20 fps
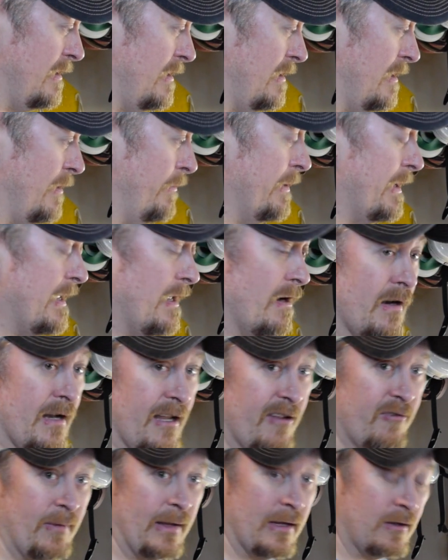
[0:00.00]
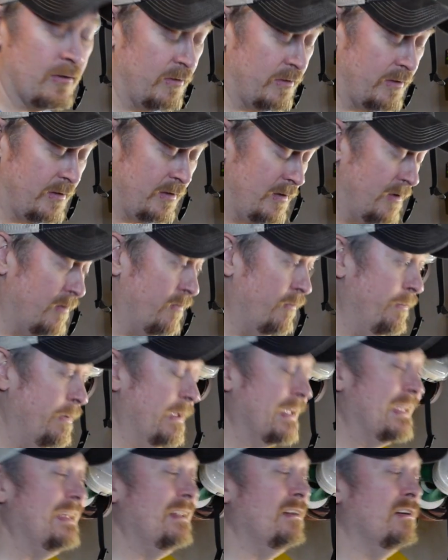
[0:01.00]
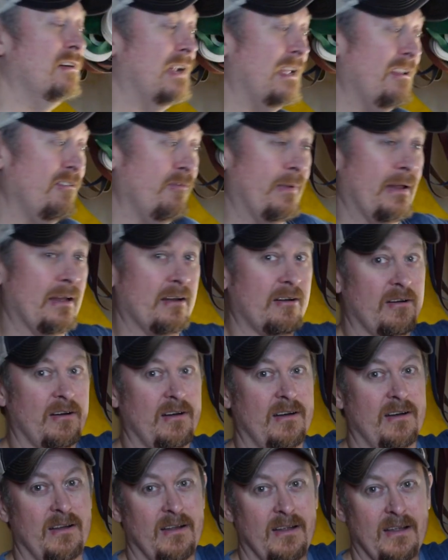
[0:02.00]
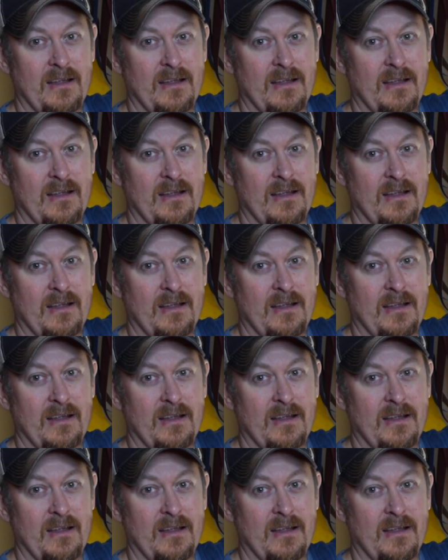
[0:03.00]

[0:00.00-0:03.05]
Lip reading: a beginner knife maker